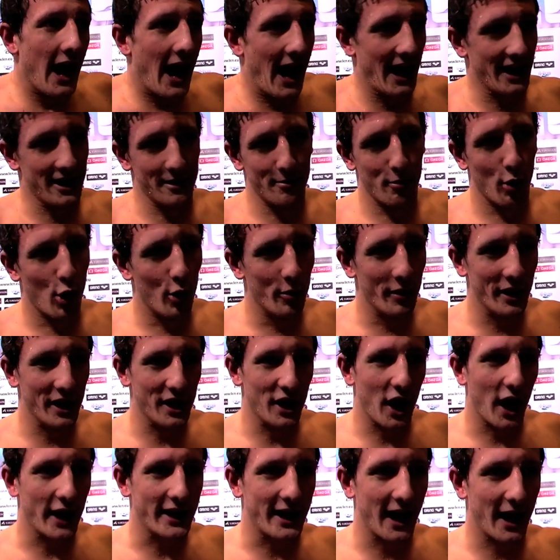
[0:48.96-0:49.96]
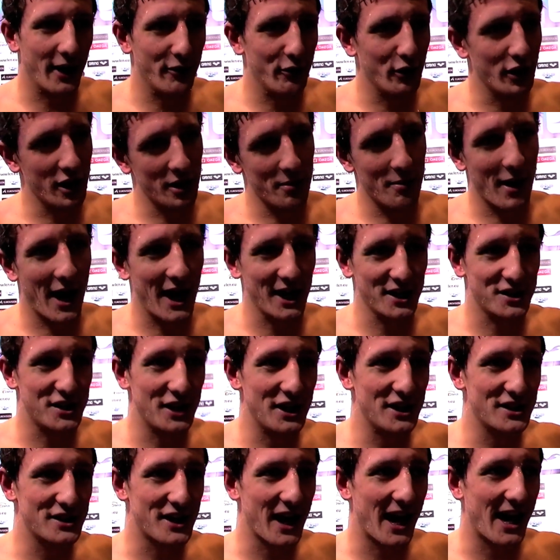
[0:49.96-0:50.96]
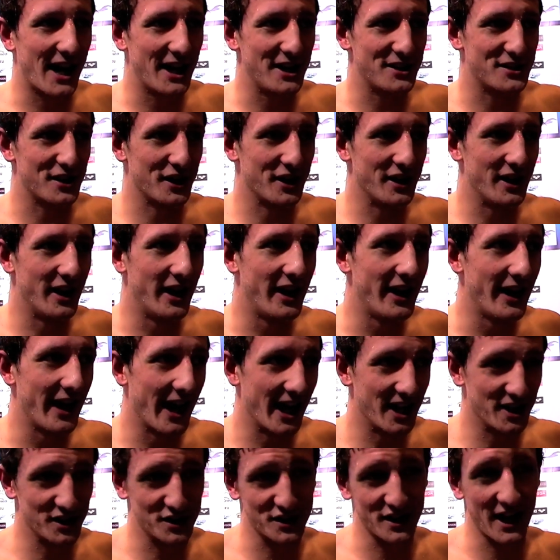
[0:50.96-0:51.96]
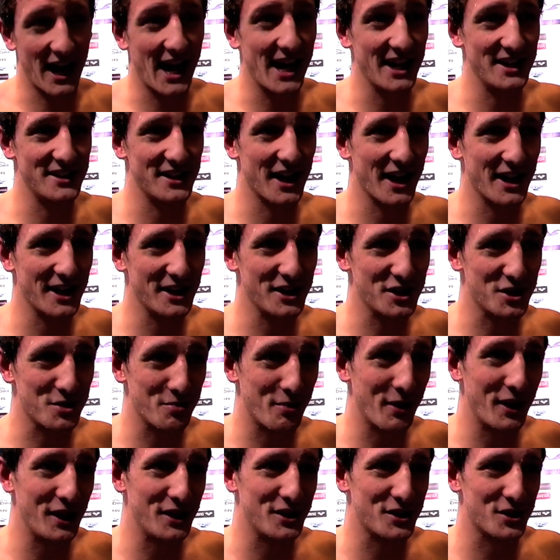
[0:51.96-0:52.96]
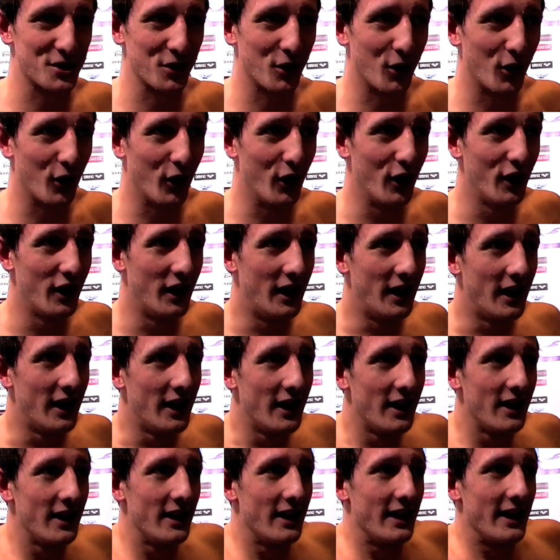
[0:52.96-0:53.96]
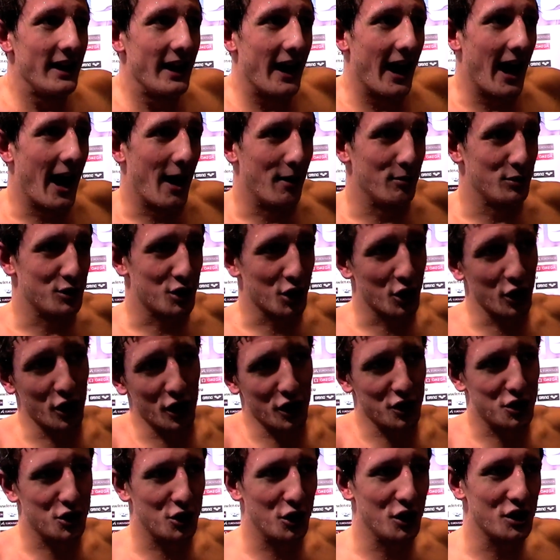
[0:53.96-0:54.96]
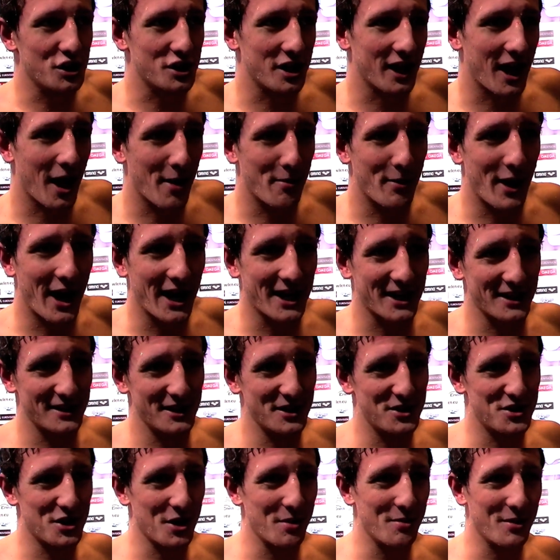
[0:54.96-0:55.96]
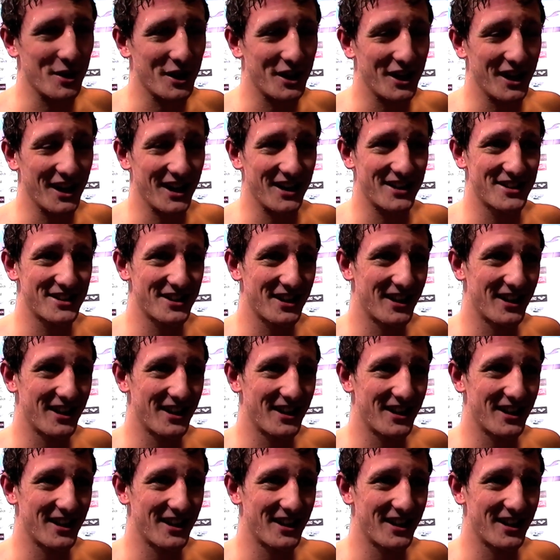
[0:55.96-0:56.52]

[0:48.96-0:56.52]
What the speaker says: at the moment I can't really match these guys in size and in speed, so it's a good excuse to get back in the gym, I guess.